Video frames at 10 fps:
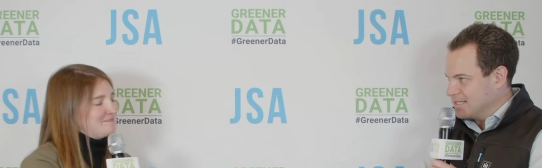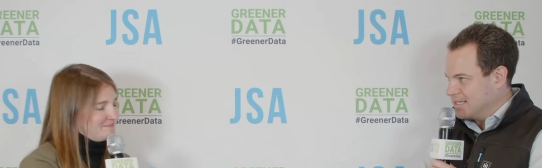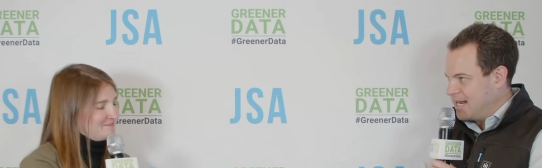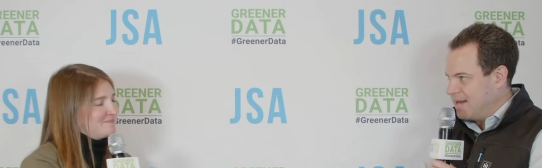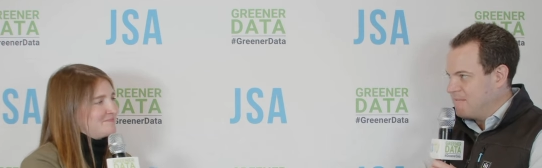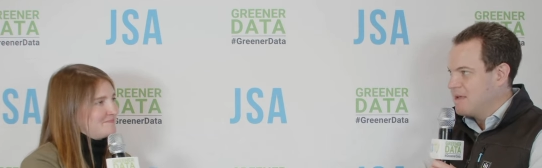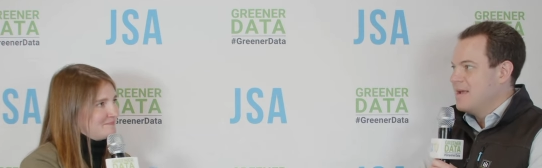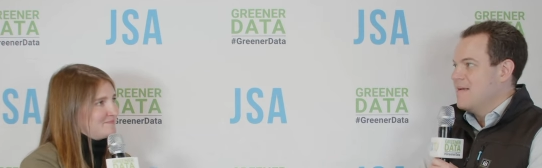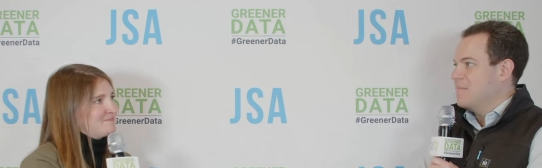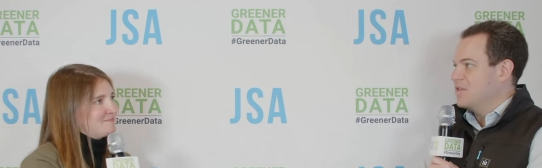Speaker 1: the same
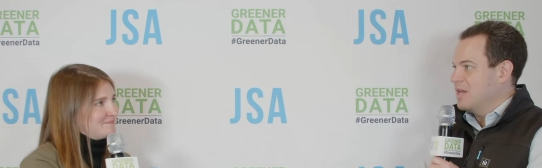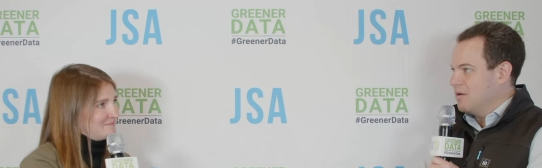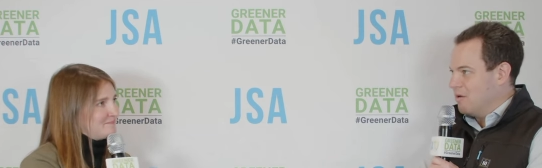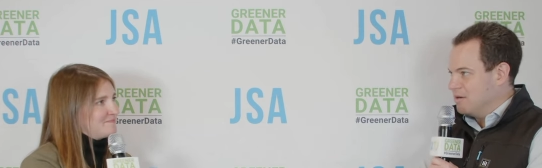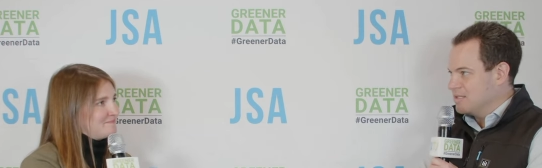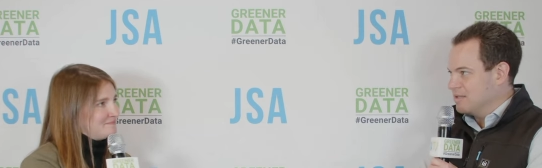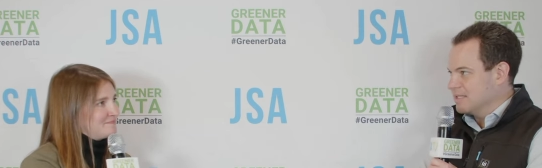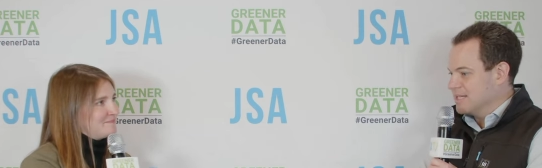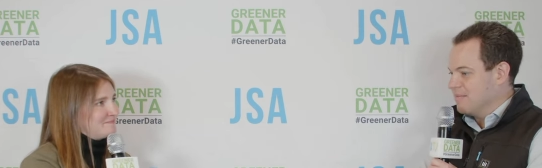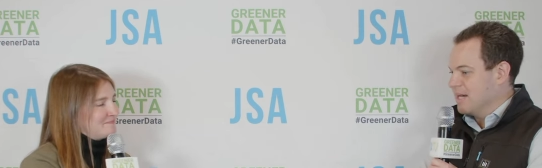but then also
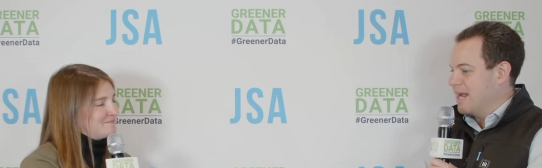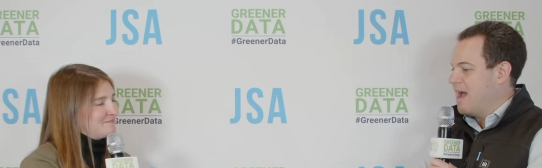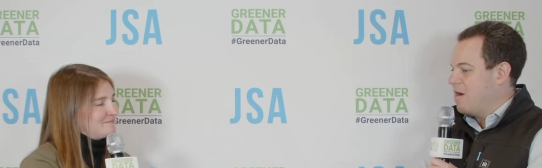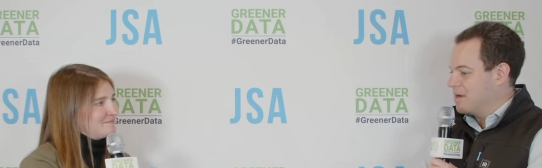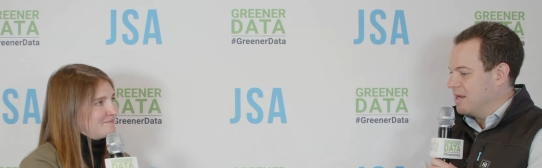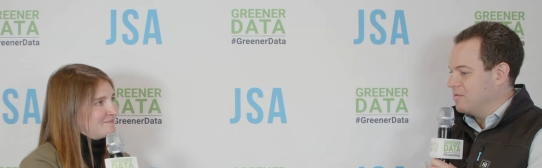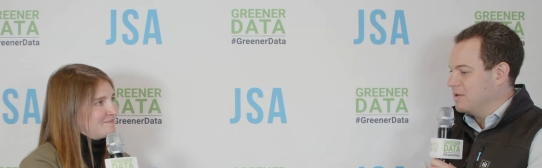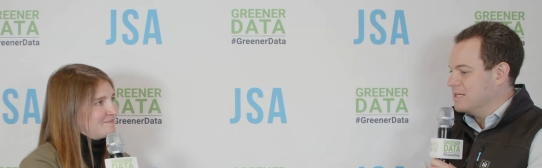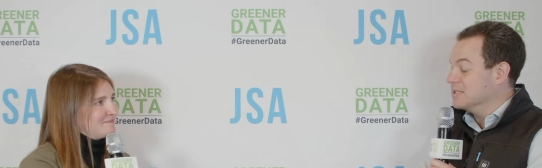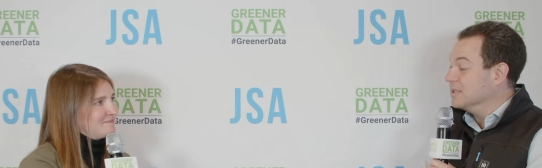examining how can
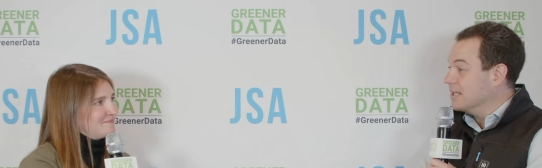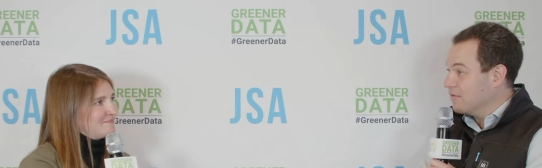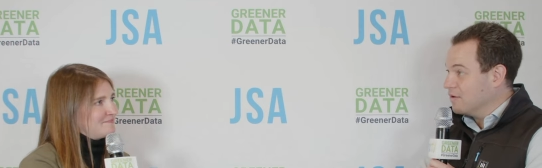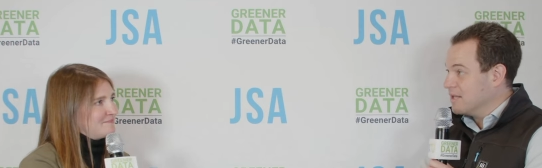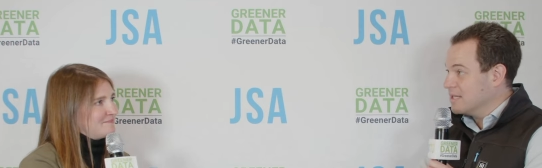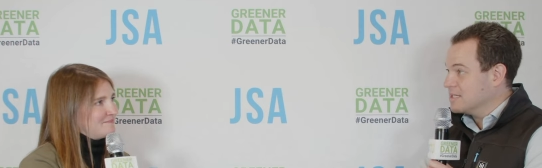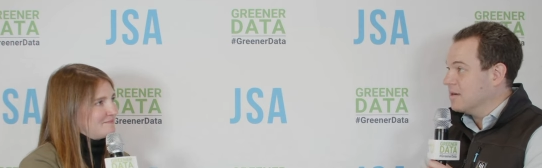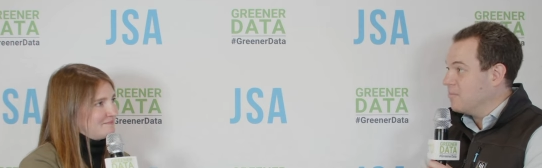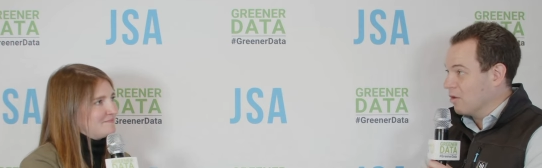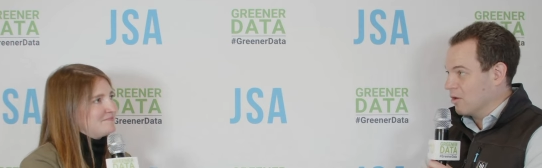we deliver this
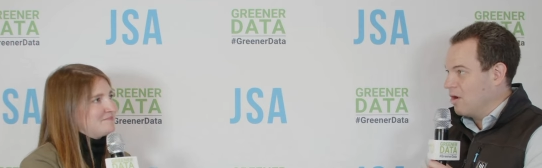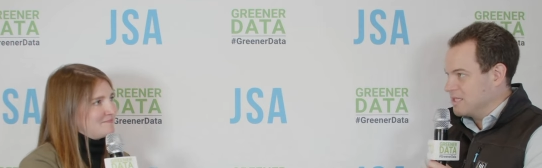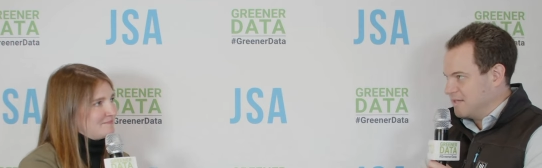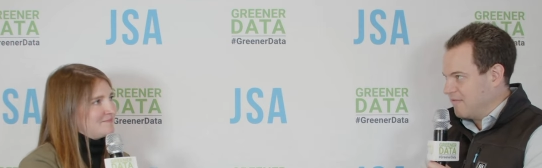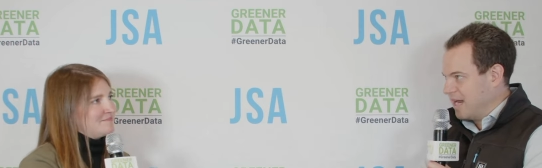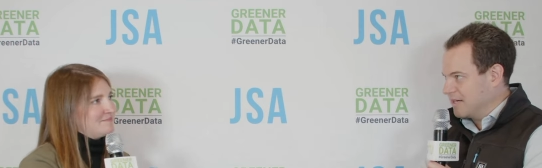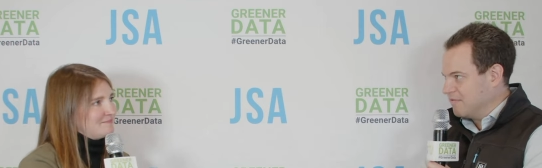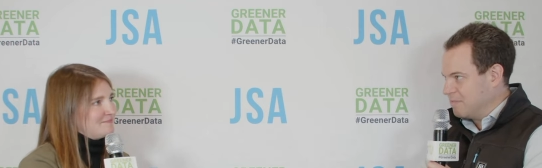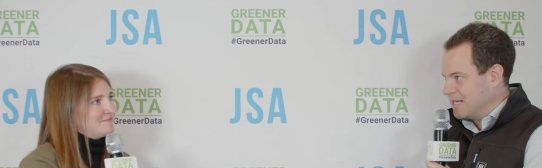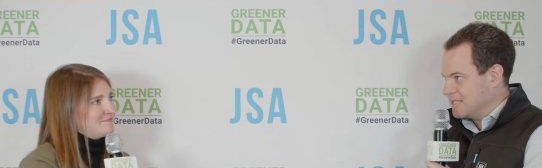in a more cost
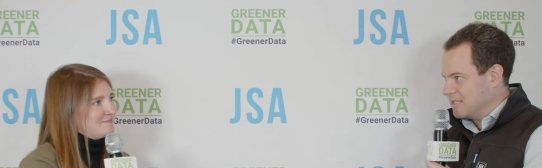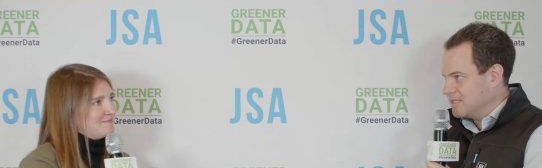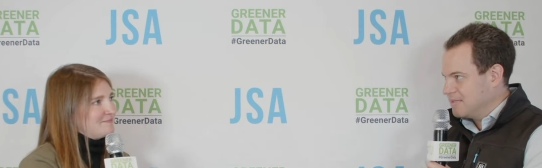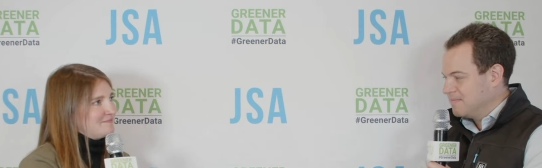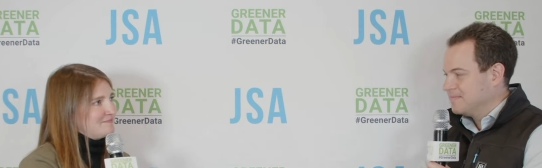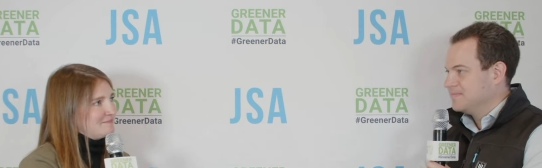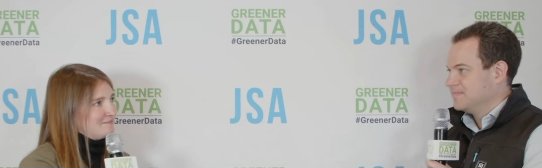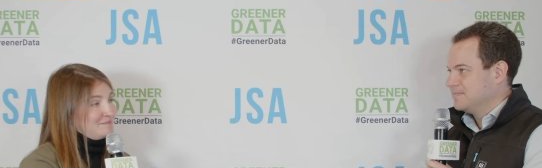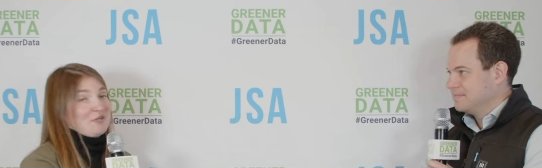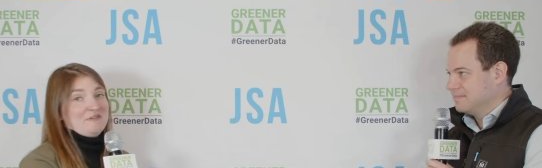effective basis
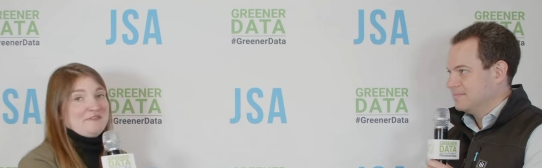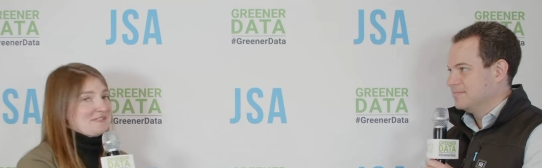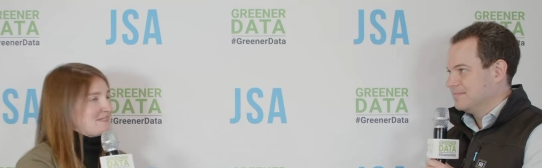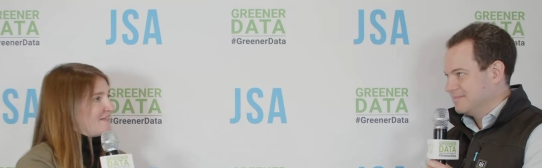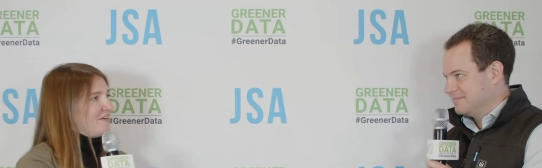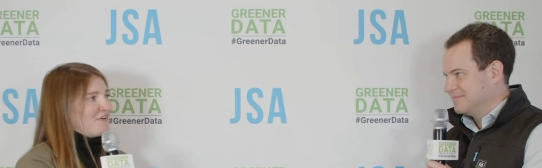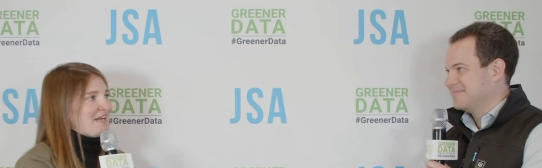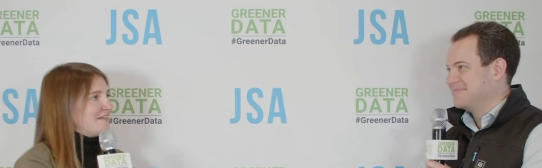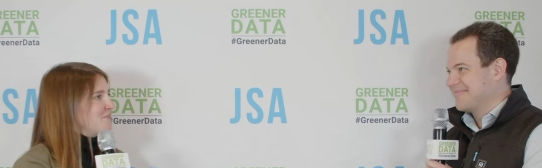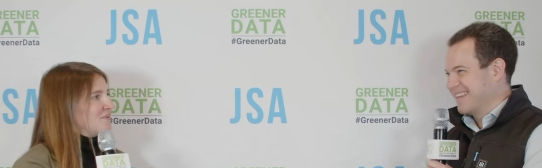
Speaker 2: Perfect. All
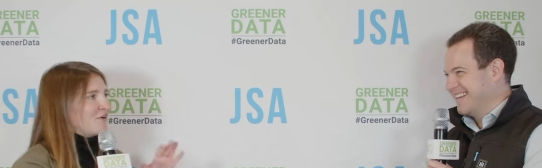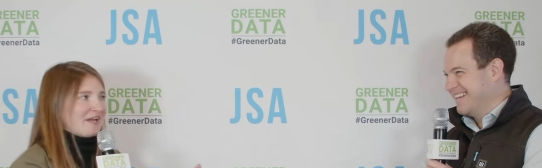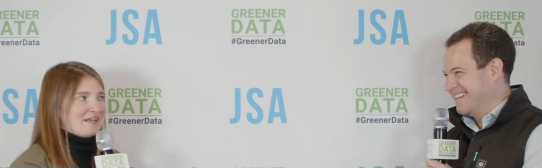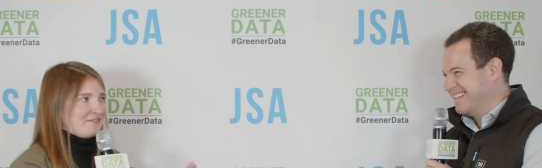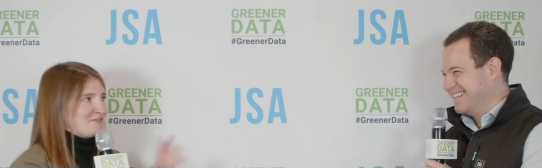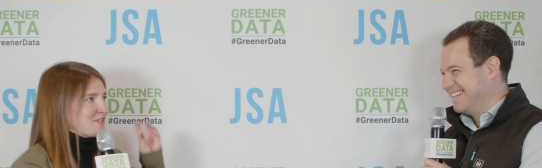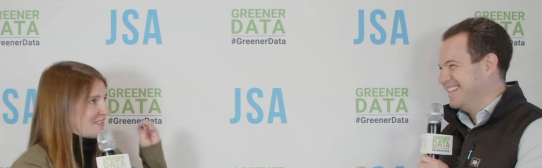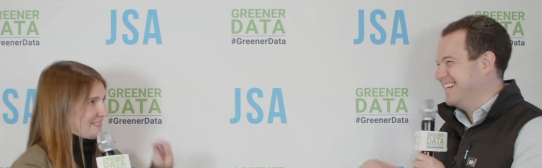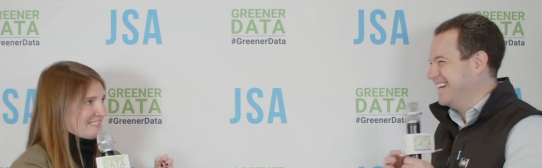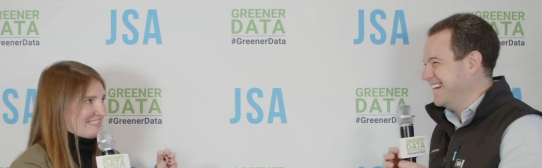right. You know how to give a
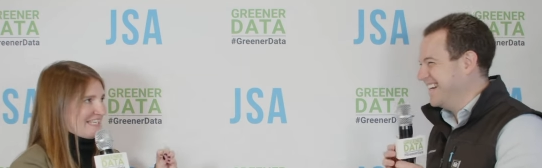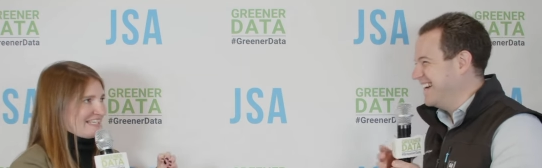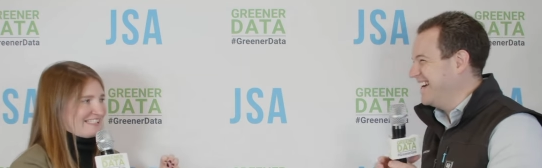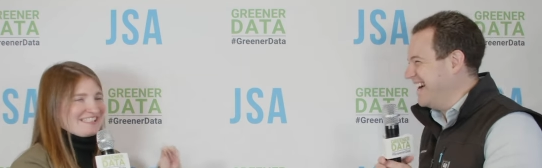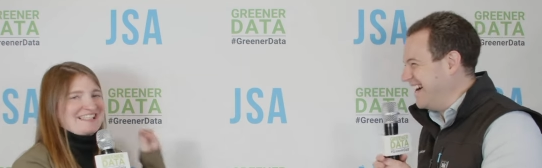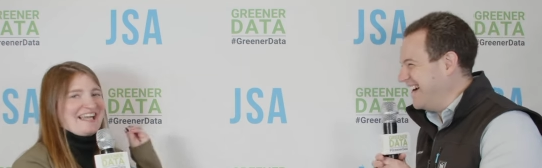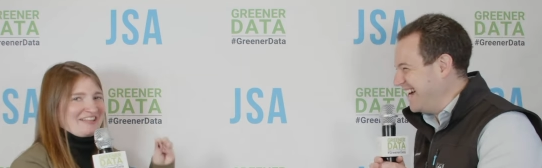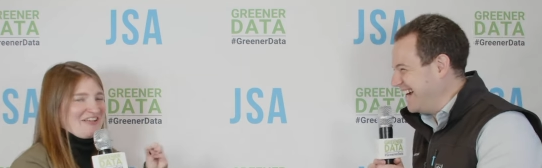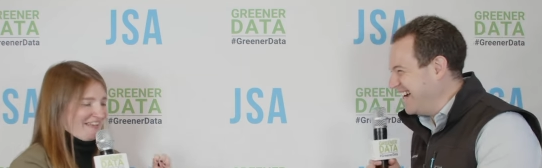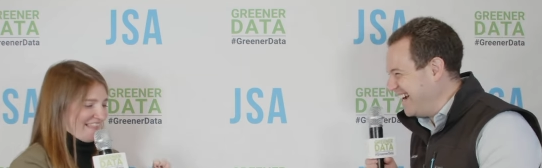very succinct.
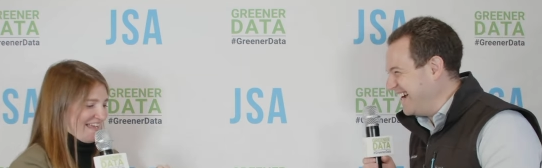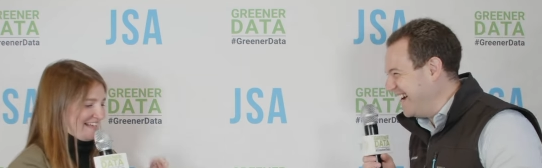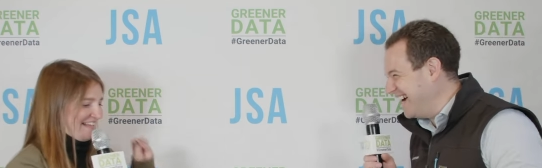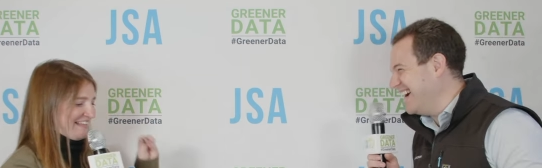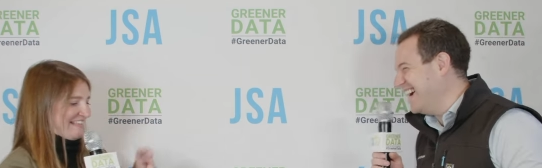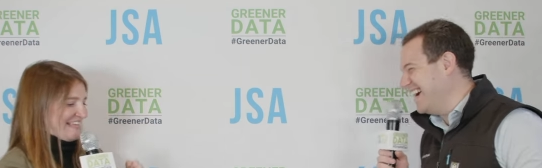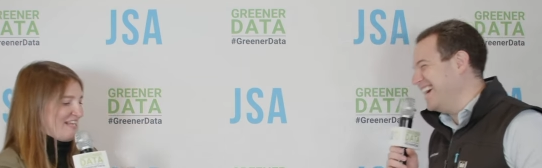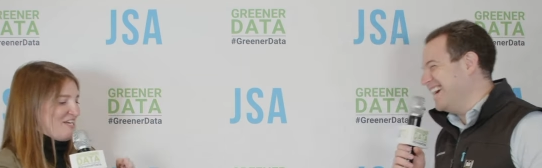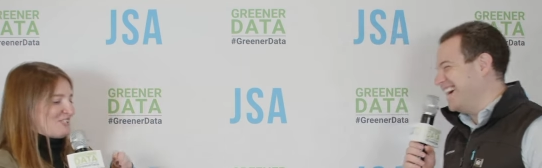I like that. I like that.